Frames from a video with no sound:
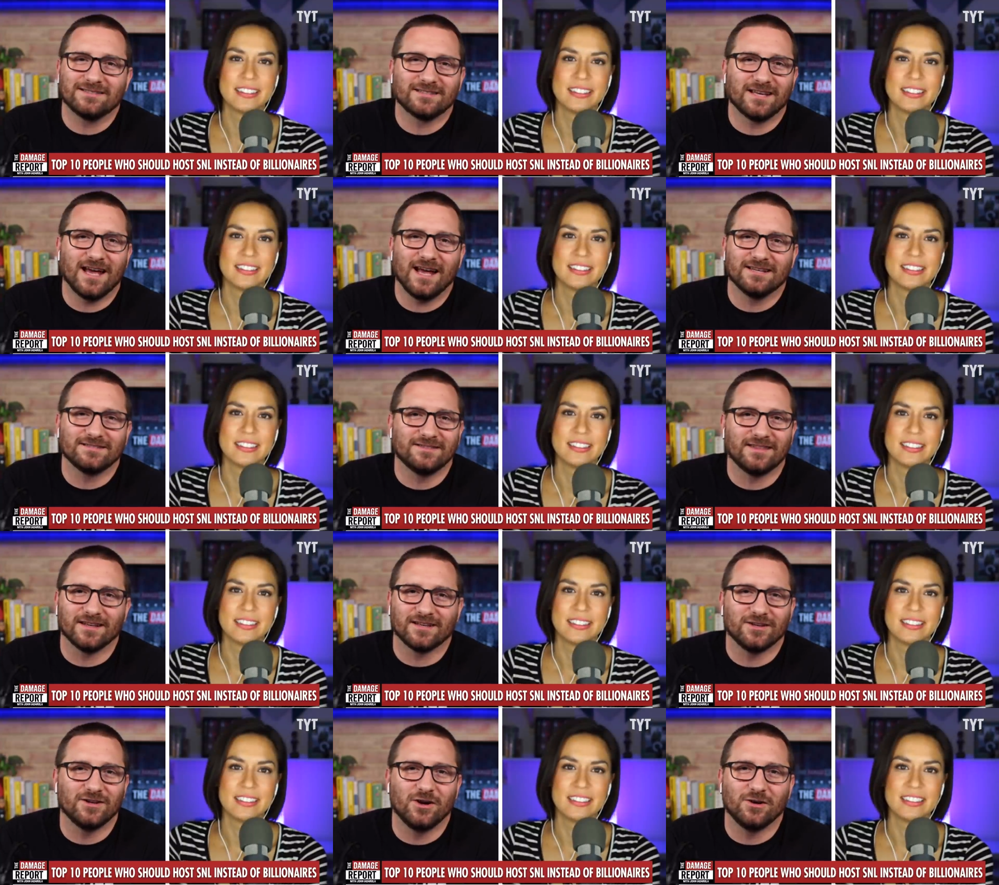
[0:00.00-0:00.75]
Speaker 1: cast
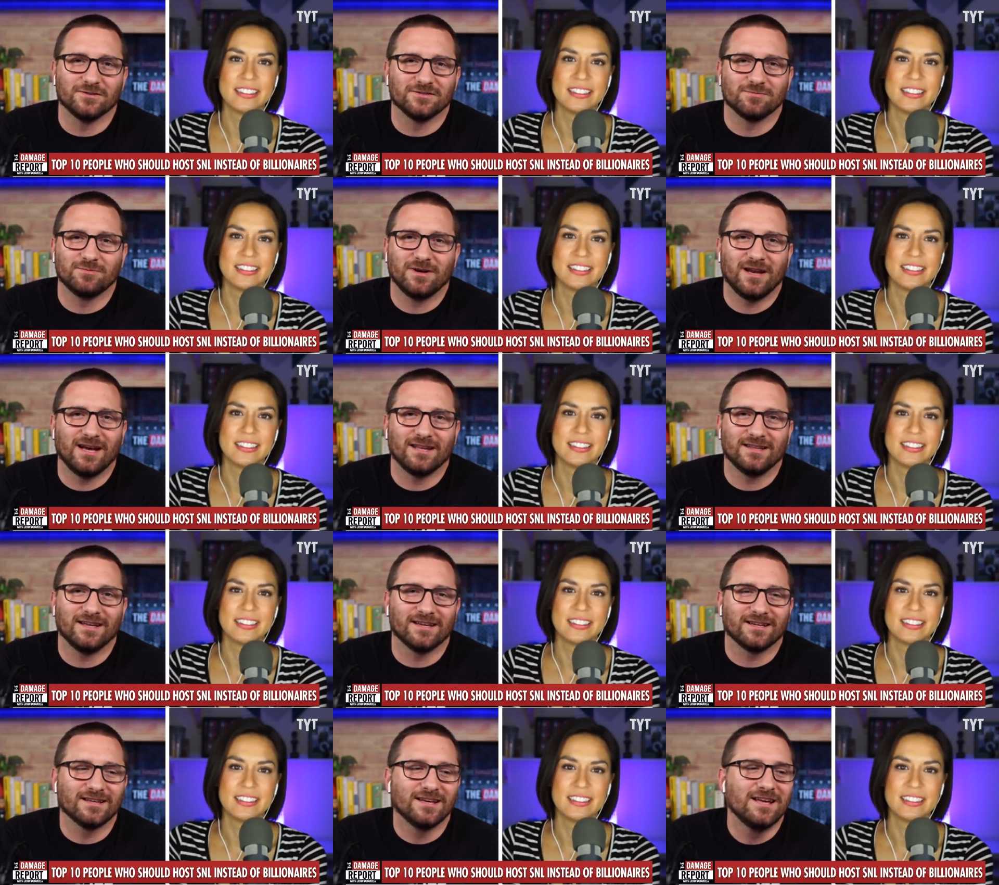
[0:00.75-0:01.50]
that could host, but not
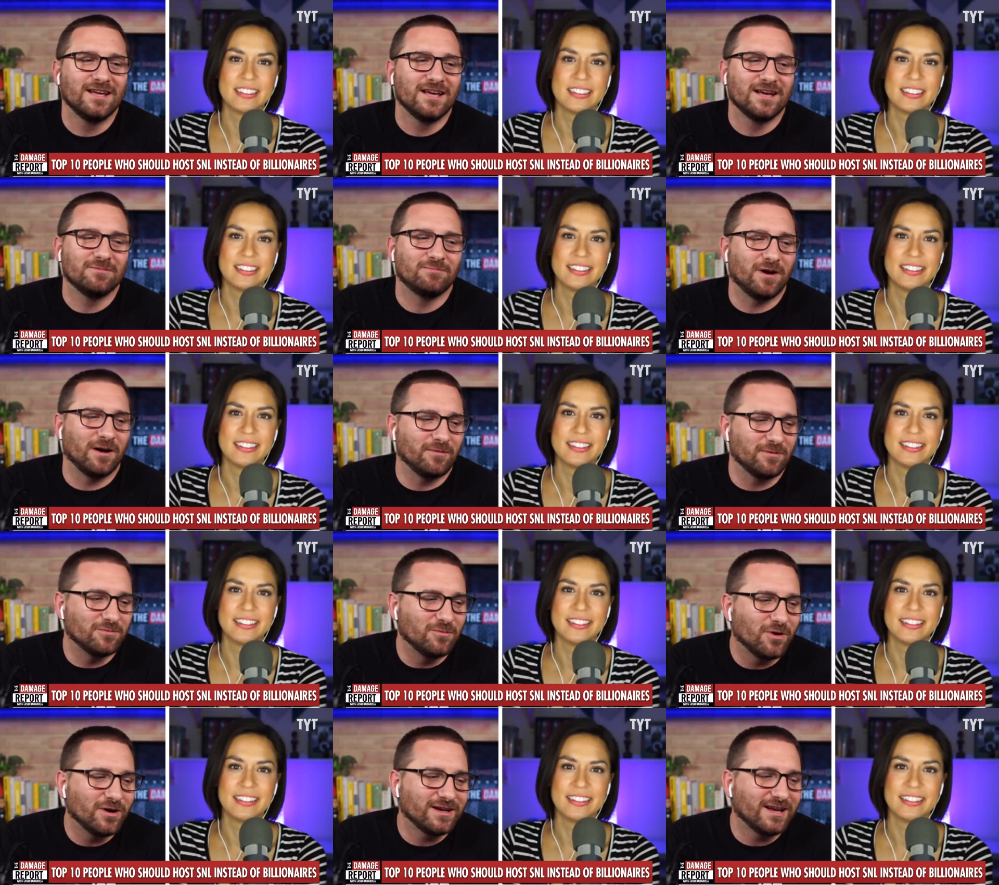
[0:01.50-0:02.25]
like Bobby
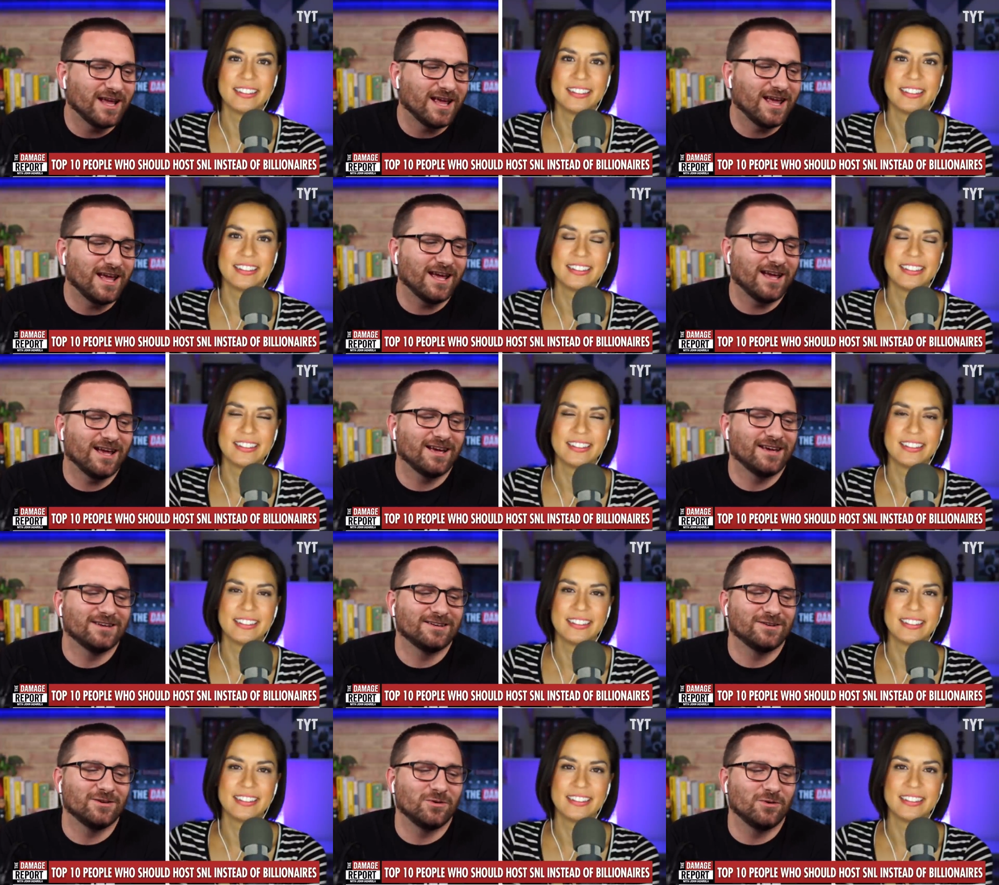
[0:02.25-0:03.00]

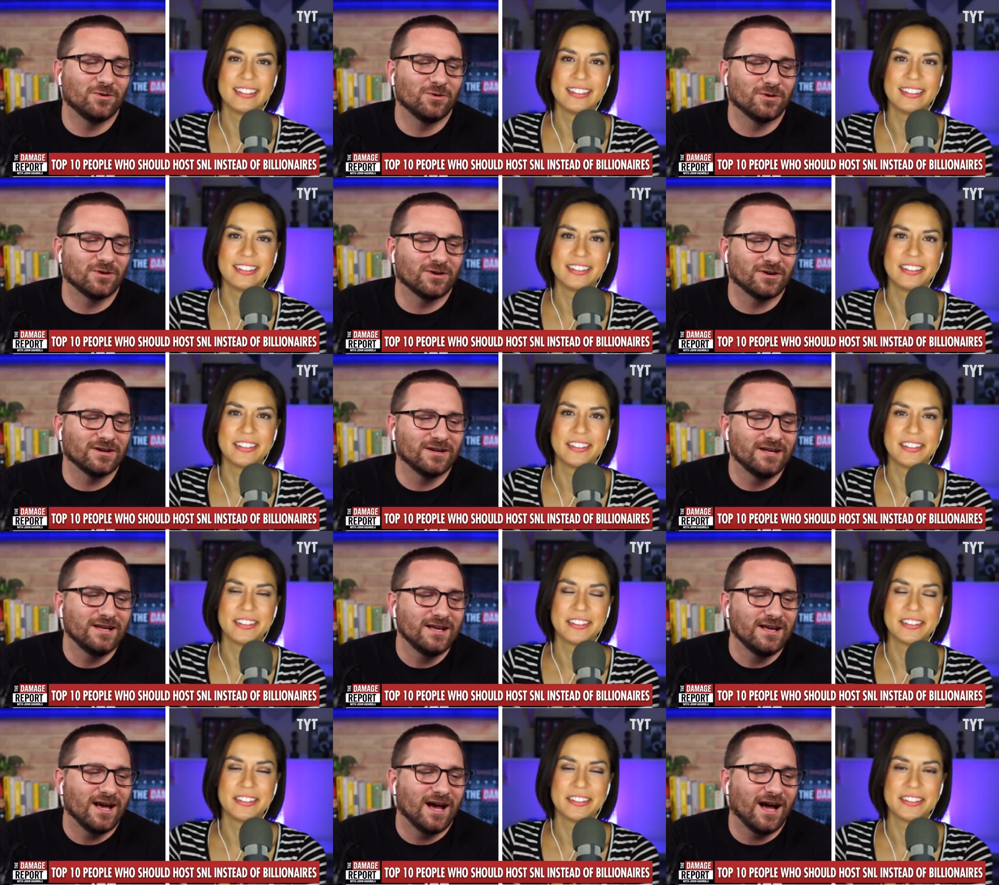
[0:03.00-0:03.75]
Moynihan or
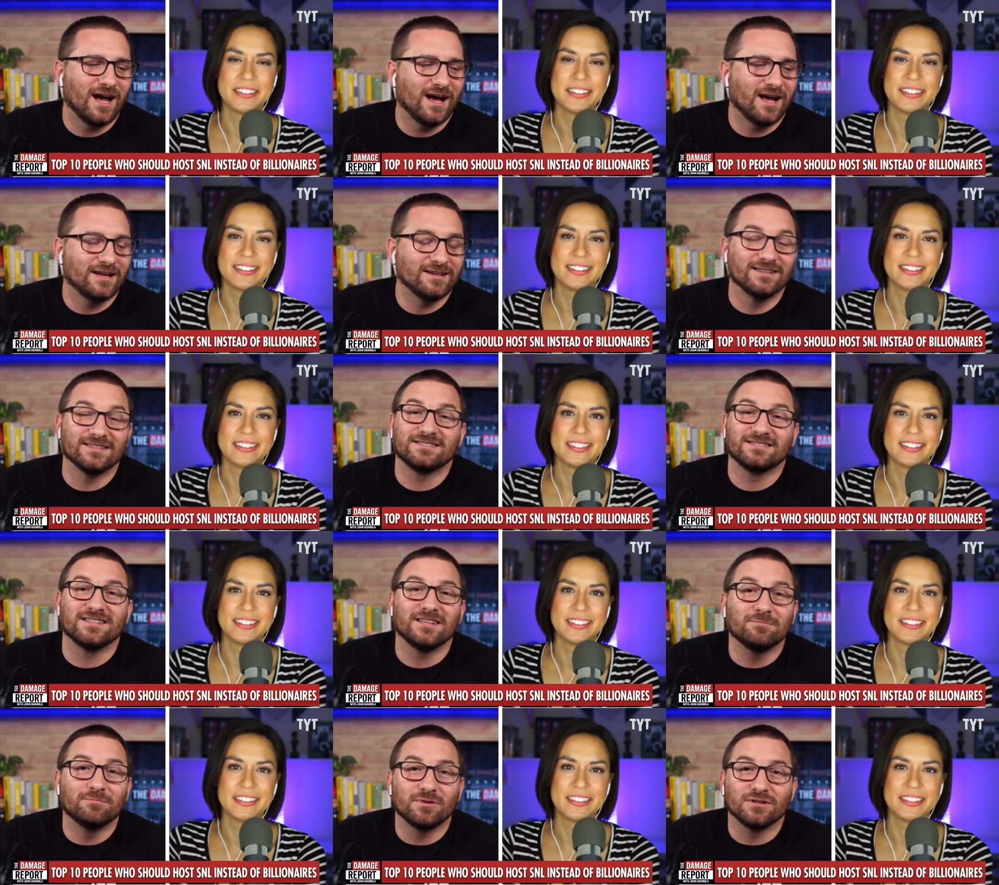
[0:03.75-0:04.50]
uh,
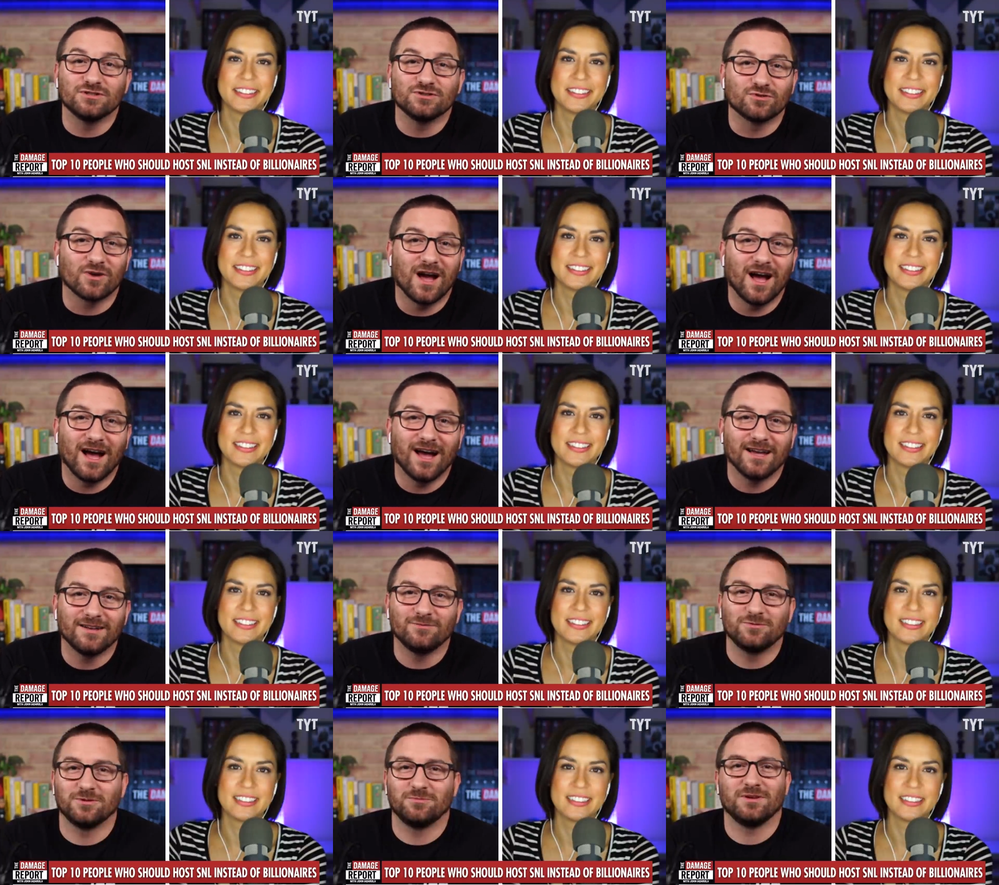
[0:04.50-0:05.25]
Nasim Pedrad
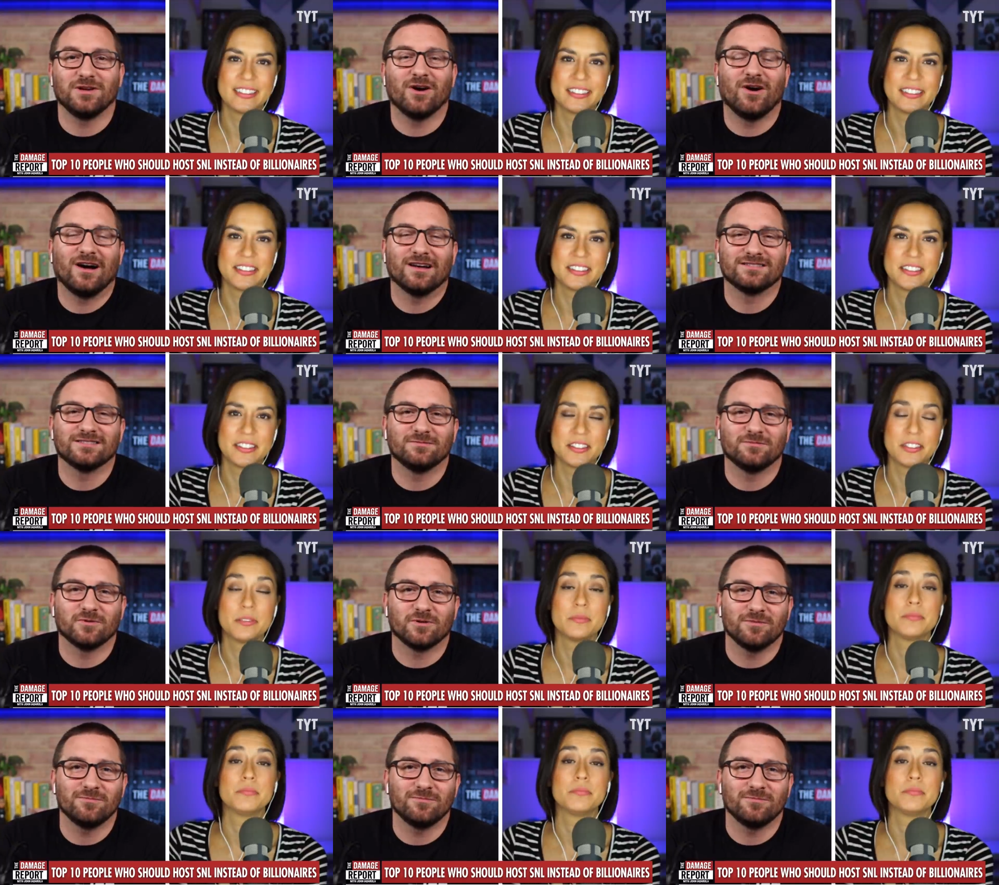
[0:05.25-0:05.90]
would be awesome to bring